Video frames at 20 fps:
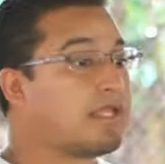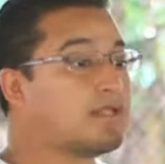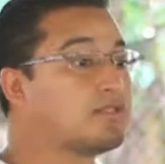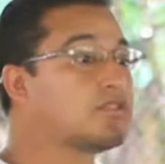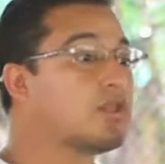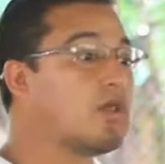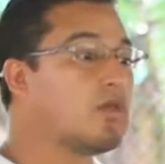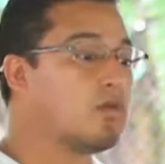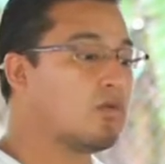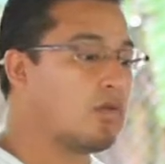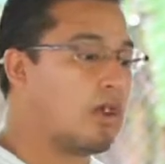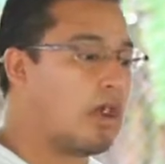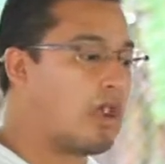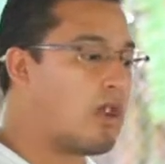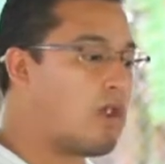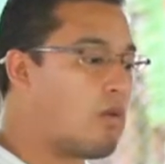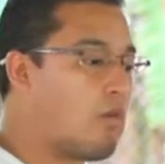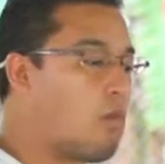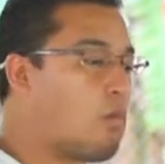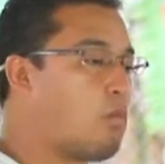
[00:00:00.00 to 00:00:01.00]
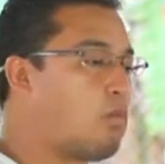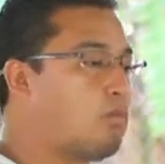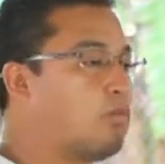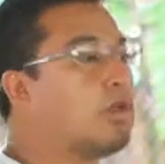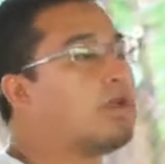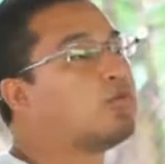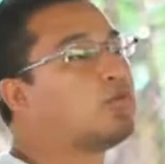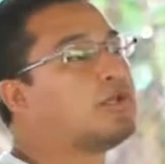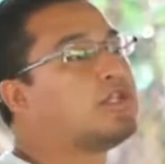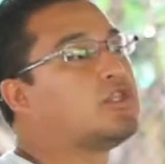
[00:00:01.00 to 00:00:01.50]
So
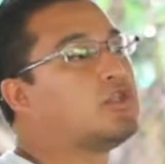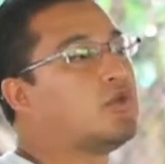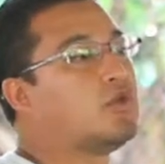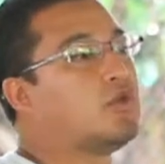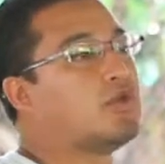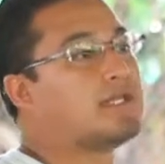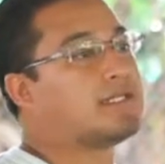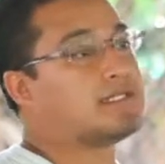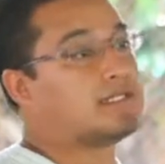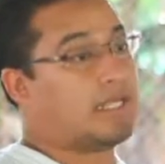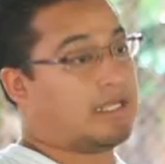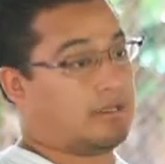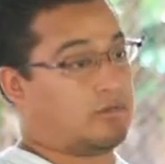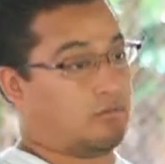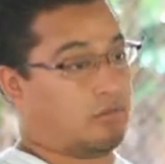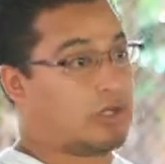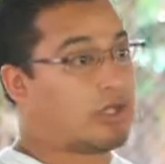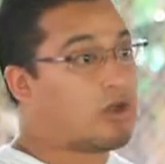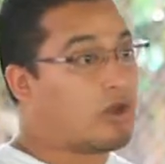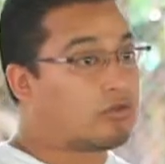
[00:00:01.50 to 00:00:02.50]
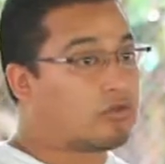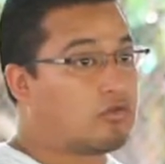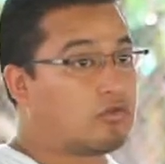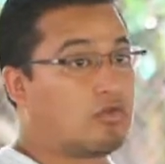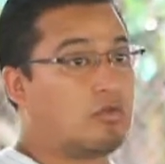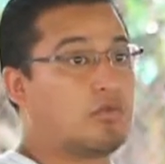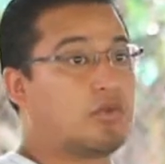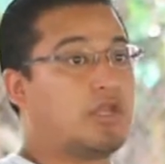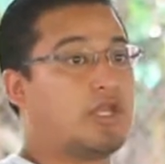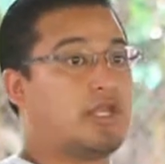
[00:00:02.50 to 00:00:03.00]
what we do is that we go to the
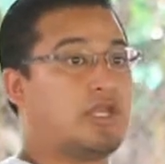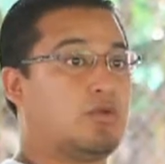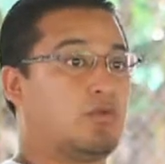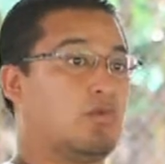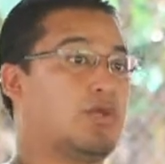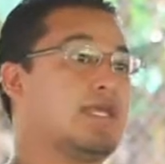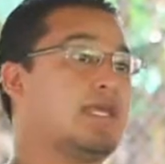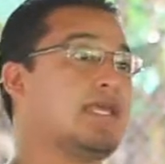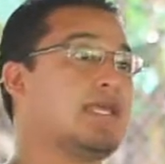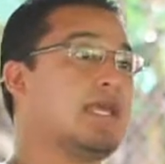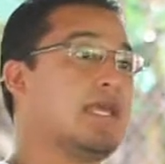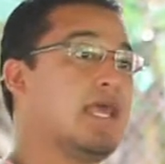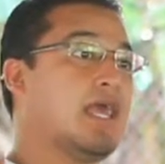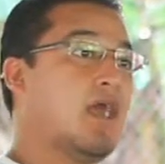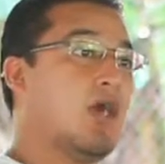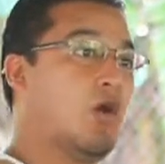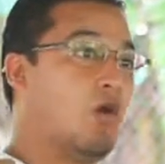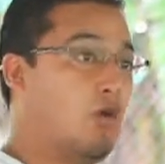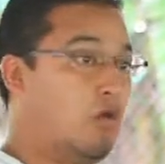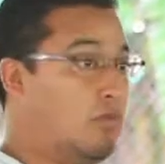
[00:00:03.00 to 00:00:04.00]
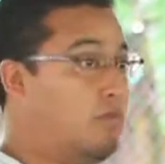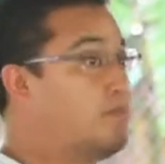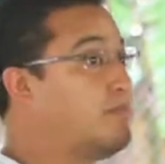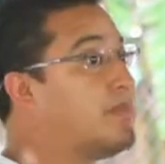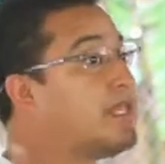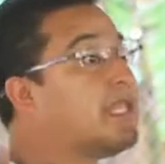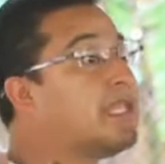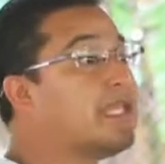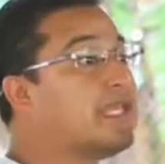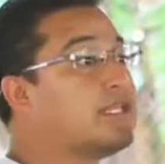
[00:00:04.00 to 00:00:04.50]
community, we hold
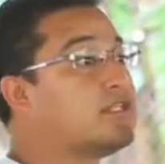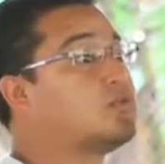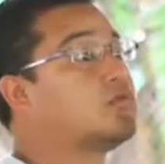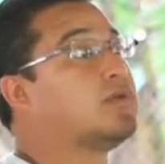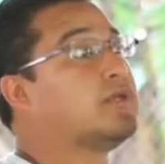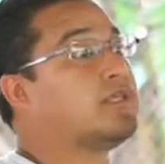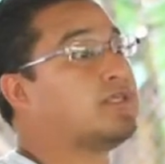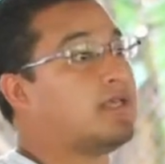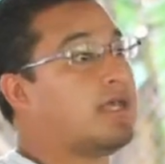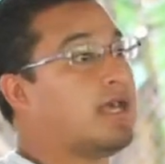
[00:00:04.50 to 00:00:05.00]
meetings with